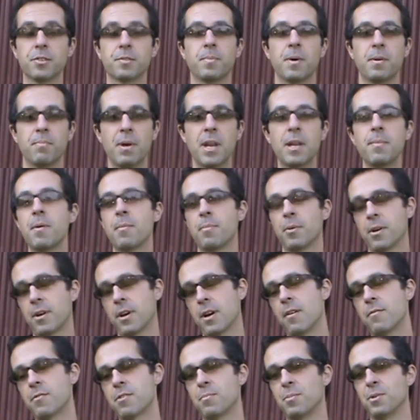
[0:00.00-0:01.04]
many people are
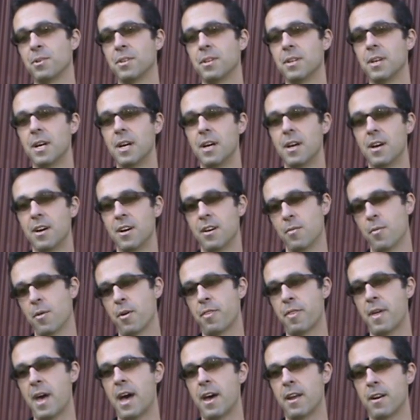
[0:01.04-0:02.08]
comfortable
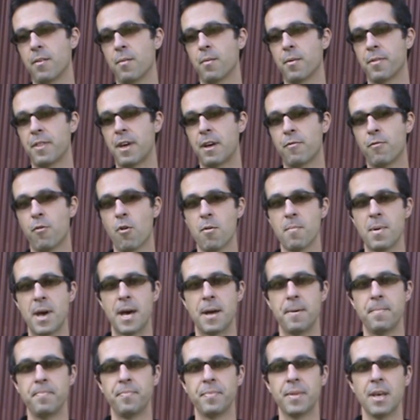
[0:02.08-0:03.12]
with that
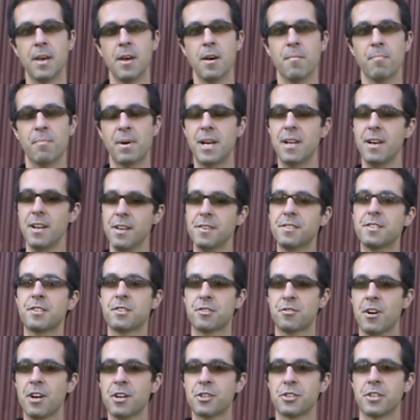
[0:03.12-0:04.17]
format. But it is a
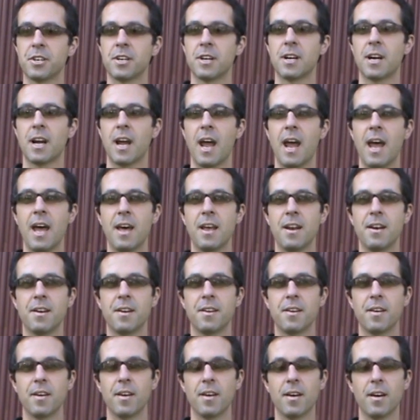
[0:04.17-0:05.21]
structure, and
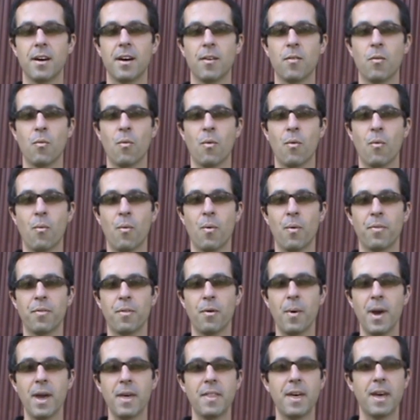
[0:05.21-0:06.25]
the
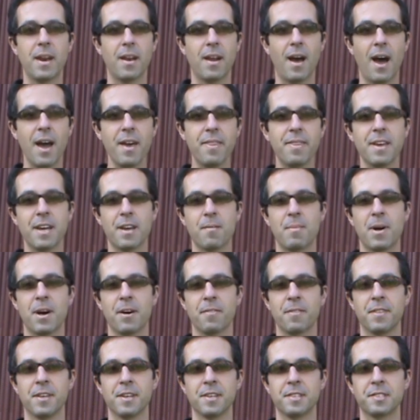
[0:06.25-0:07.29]
way that I think
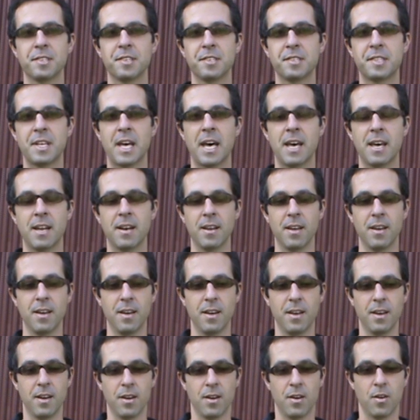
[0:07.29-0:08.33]
about this is that
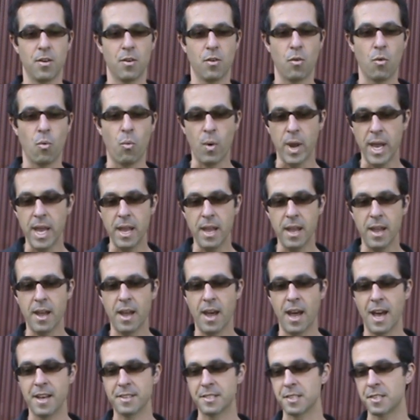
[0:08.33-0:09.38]
we
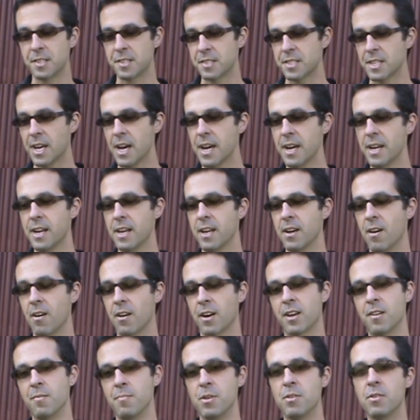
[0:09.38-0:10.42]
as a society are
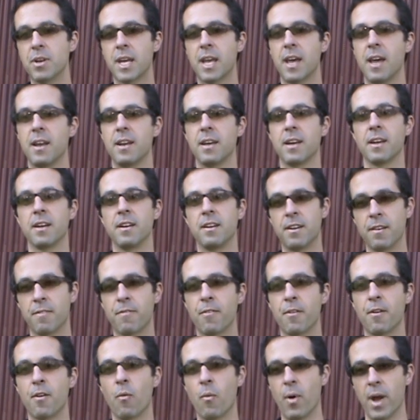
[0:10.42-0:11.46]
communicating in
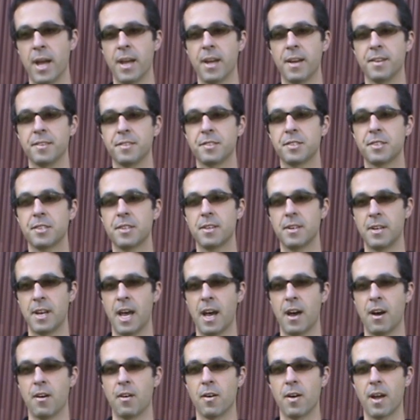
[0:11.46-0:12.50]
different ways
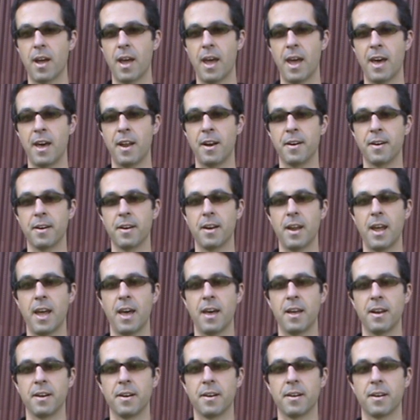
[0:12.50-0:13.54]
now,
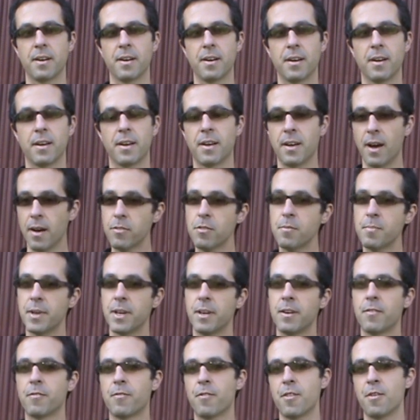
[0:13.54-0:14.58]
and
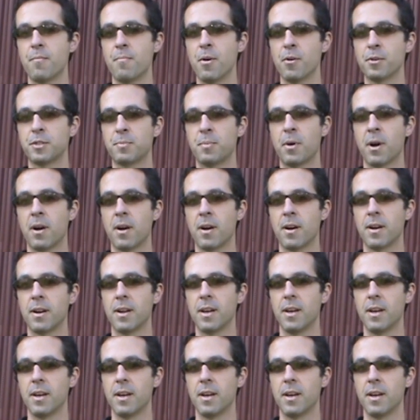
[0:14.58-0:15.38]
government for the most part